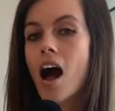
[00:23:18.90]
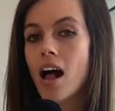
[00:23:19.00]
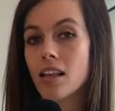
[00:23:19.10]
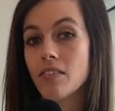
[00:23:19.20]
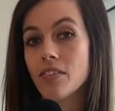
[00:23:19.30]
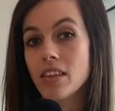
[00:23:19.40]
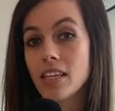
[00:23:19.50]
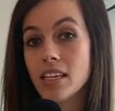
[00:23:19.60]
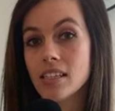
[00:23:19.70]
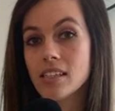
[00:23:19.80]
All of
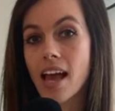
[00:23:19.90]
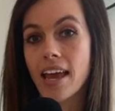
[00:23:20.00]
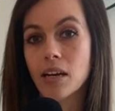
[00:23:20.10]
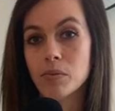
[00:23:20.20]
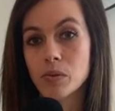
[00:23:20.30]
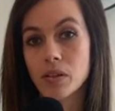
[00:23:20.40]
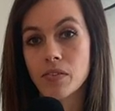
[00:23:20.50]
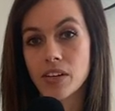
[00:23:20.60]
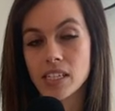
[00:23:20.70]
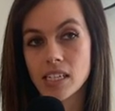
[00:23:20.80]
these items were
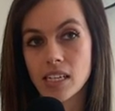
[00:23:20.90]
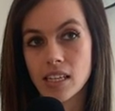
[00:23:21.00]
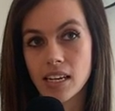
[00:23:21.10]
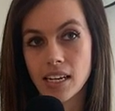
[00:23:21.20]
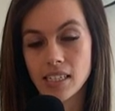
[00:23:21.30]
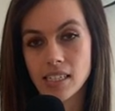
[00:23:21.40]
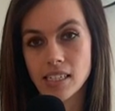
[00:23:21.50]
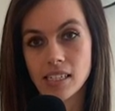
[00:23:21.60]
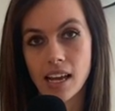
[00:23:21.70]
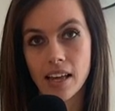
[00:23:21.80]
invented in the
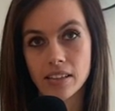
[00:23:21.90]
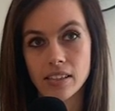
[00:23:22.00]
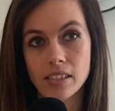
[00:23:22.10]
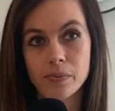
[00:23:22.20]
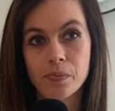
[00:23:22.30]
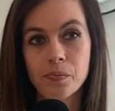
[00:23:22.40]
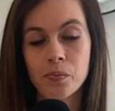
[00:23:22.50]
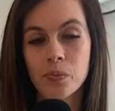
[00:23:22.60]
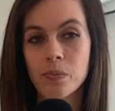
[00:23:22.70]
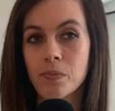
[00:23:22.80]
1910s
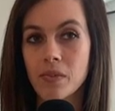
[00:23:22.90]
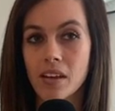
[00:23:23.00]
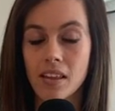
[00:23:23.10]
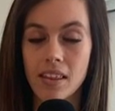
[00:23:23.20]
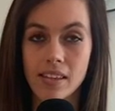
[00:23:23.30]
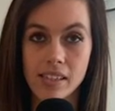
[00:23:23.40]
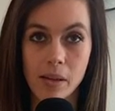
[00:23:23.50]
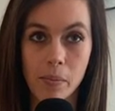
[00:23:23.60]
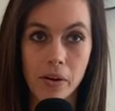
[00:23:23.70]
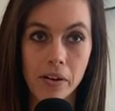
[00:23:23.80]
the
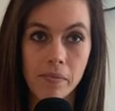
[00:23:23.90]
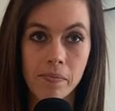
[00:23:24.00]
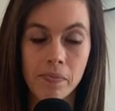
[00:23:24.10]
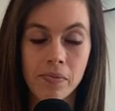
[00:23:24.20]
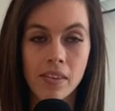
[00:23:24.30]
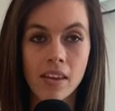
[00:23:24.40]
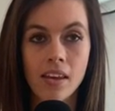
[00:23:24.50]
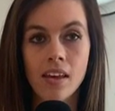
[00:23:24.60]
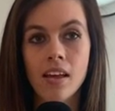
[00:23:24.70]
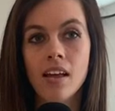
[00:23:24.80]
zipper,
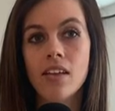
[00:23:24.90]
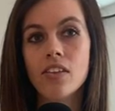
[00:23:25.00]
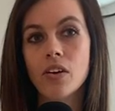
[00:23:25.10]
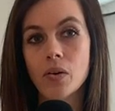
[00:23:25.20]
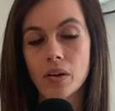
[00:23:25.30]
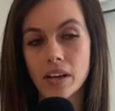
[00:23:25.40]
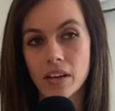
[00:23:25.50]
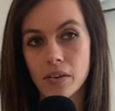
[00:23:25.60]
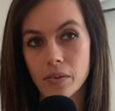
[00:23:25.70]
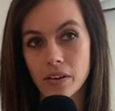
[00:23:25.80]
the
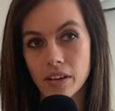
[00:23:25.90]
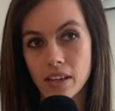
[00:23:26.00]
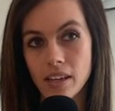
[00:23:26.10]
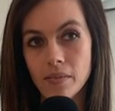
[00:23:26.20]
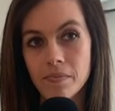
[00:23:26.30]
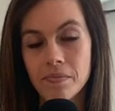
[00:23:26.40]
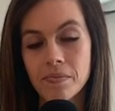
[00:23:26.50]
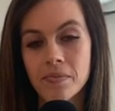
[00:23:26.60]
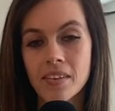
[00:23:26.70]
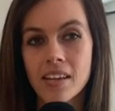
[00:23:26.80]
Oreo cookie,
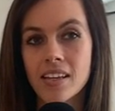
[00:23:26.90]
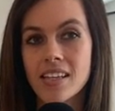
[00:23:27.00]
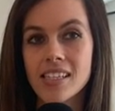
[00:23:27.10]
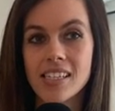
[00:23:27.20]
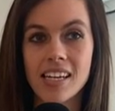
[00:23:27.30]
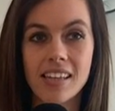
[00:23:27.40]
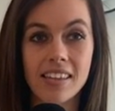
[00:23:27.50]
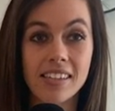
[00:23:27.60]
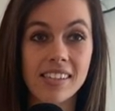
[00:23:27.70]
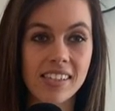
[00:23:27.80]

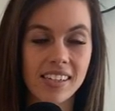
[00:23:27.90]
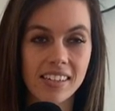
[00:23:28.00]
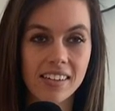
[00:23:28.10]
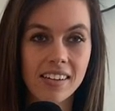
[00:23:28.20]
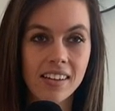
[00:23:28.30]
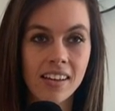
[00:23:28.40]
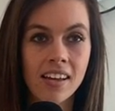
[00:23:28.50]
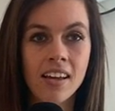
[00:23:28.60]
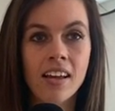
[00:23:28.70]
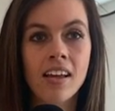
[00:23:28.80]
stainless steel,
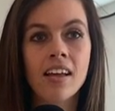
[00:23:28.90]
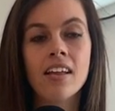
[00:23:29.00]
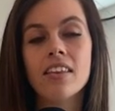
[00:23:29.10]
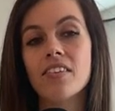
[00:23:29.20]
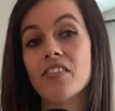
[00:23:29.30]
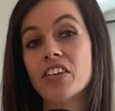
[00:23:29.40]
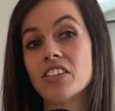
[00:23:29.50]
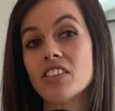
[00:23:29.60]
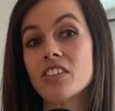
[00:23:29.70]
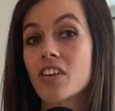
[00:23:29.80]
the
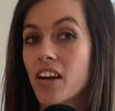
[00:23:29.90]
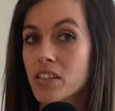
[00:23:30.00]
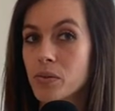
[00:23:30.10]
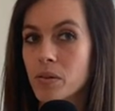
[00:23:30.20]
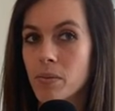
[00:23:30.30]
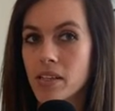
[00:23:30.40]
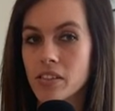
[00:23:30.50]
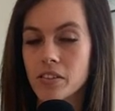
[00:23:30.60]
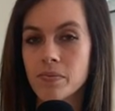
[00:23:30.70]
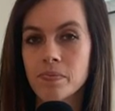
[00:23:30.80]
first crossword
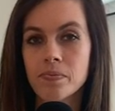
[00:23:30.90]
puzzle,